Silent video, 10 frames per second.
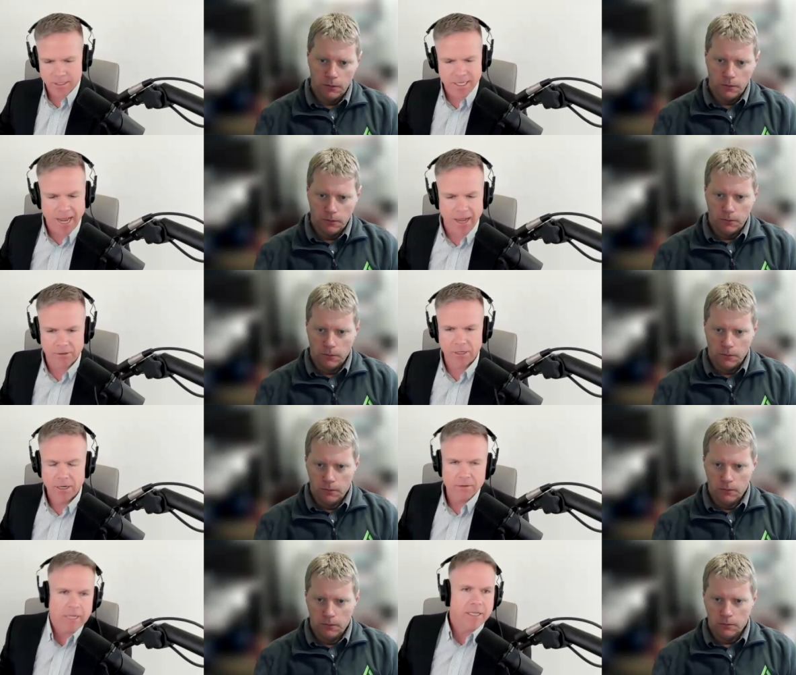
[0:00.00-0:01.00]
Speaker 1: town
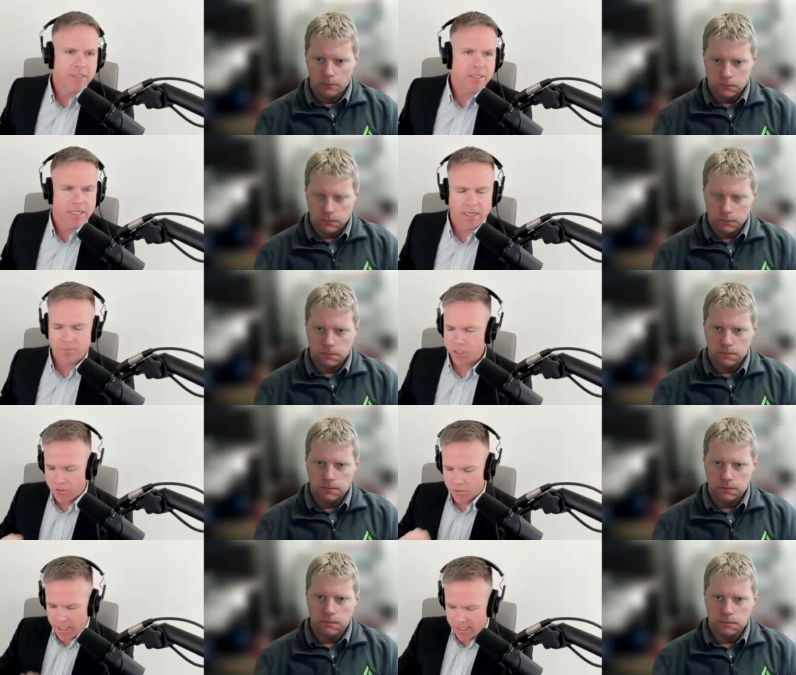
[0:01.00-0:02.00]
right it's easy i'm just
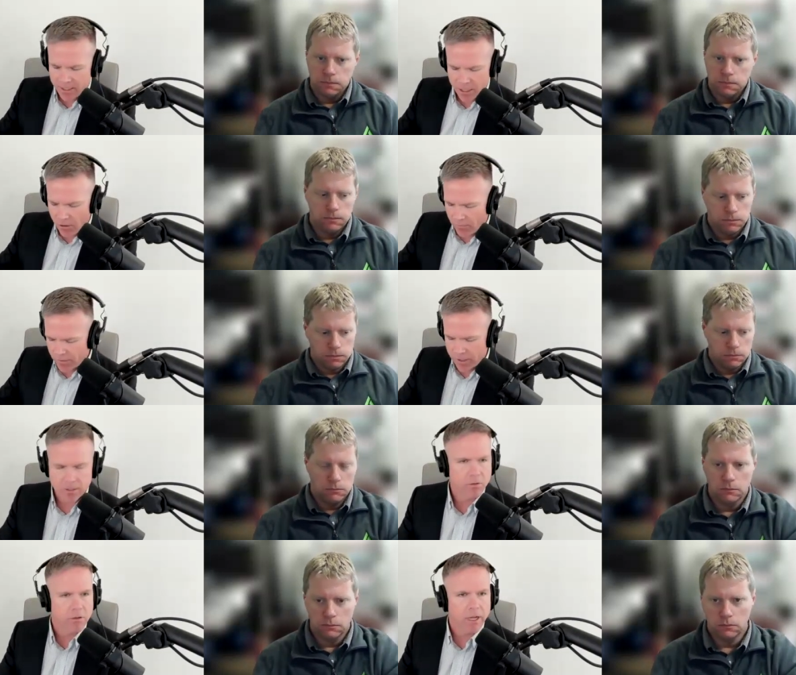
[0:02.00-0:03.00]
doing seo for this
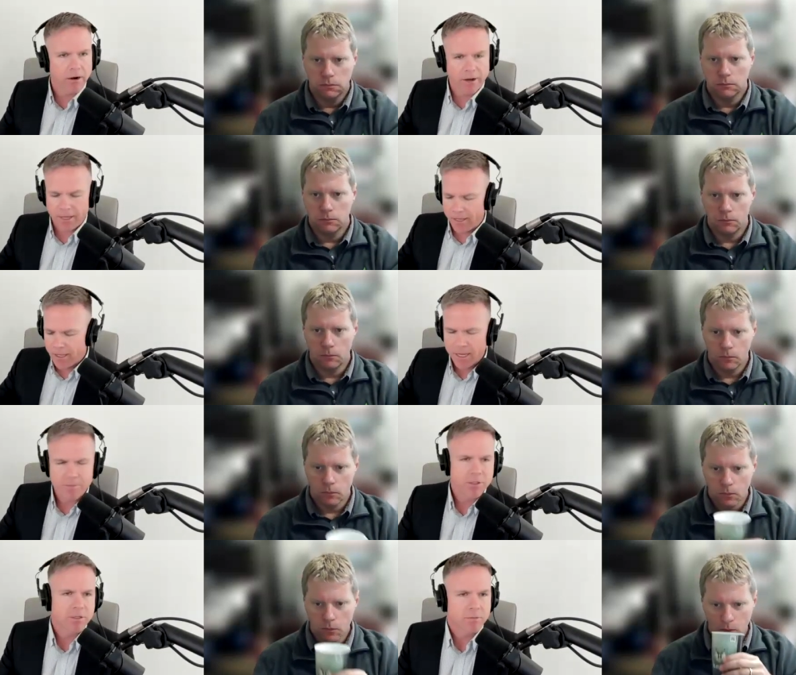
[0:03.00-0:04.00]
local area i'm
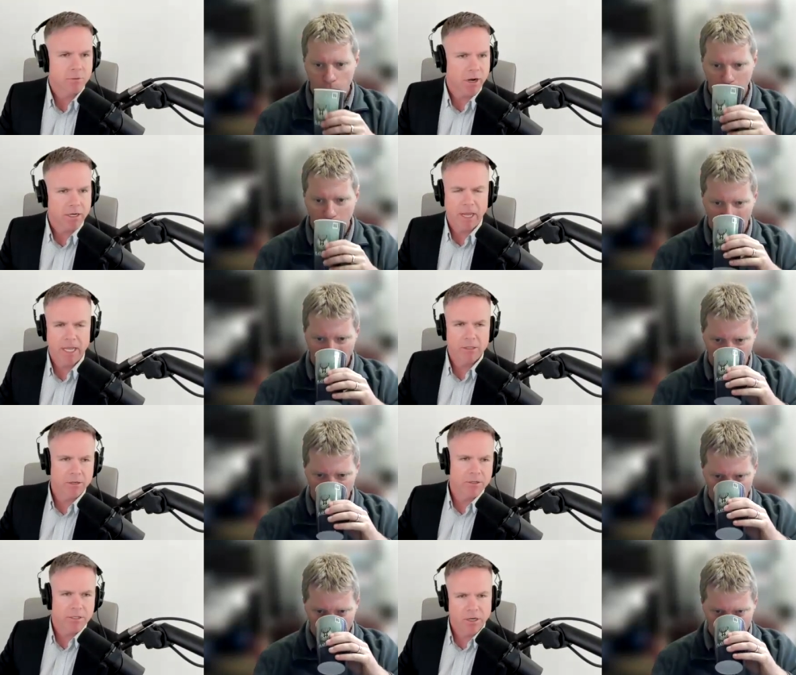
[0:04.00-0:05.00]
doing some direct
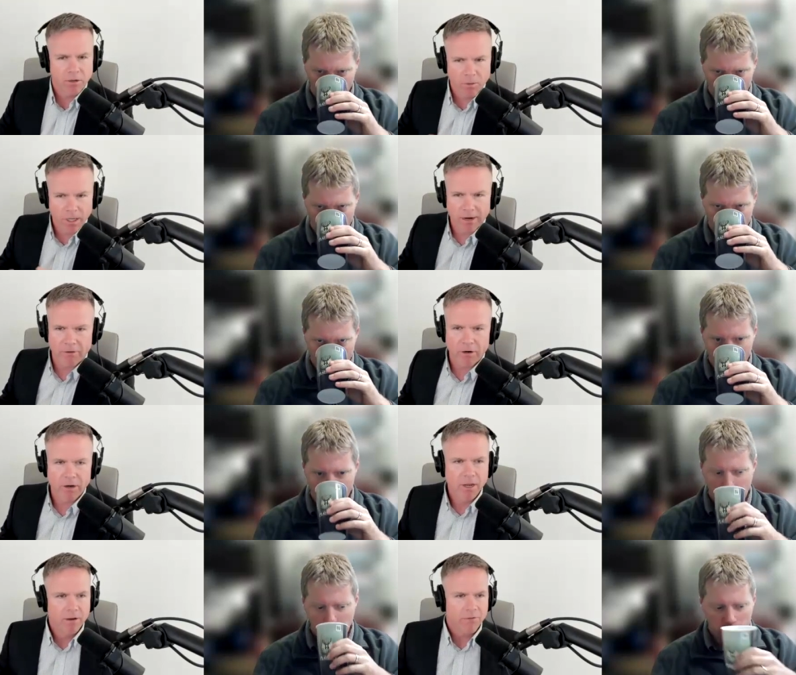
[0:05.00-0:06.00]
mailers you know whatever
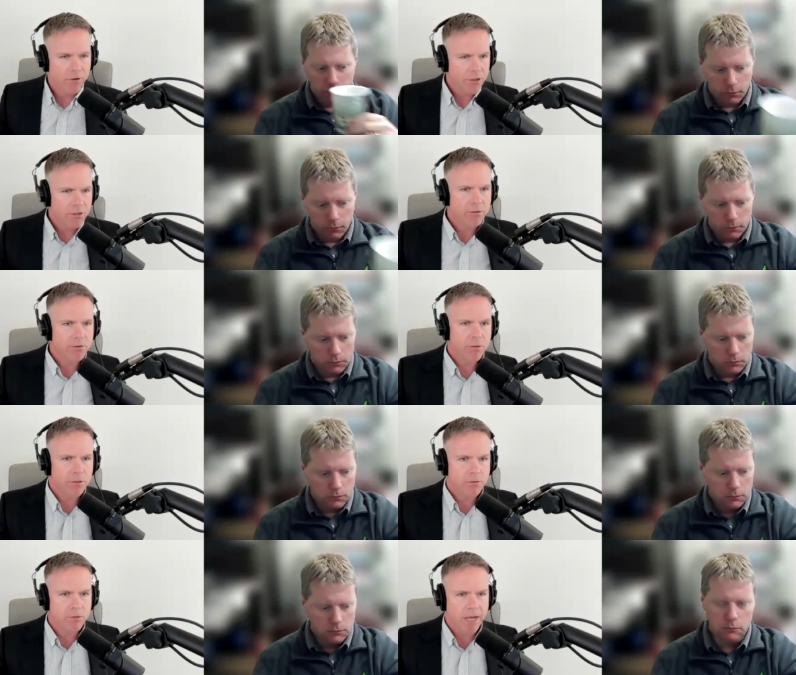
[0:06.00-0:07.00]
for you
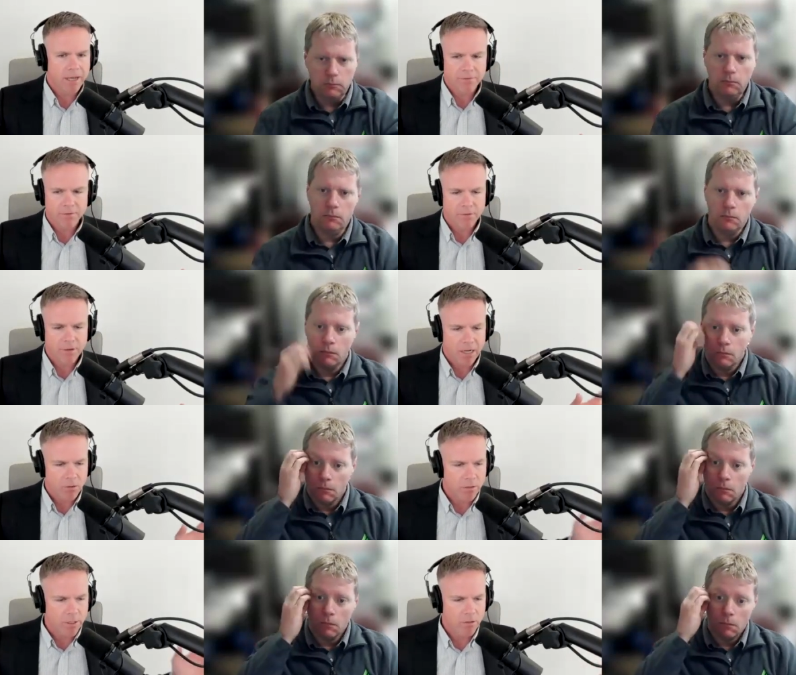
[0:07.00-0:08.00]
you have not
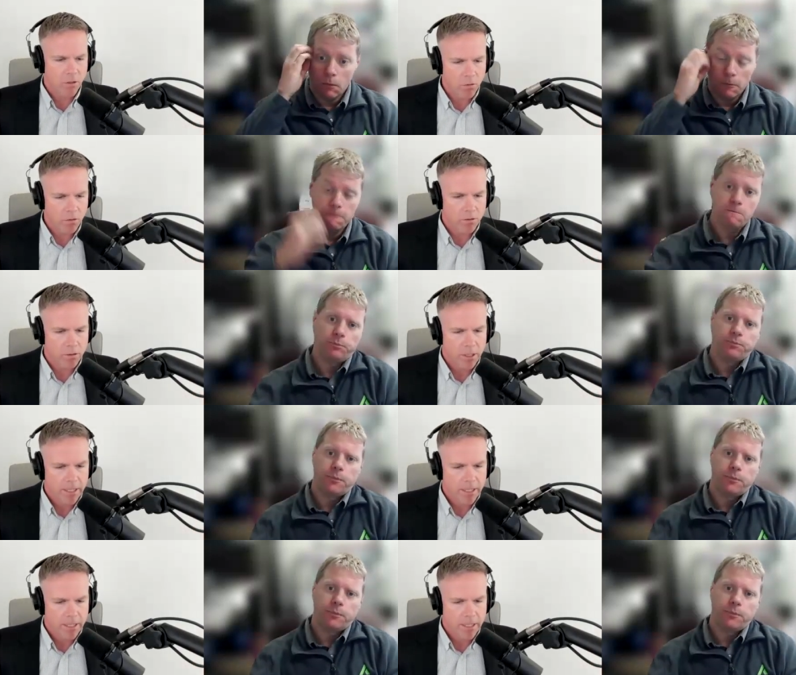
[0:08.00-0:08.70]
only local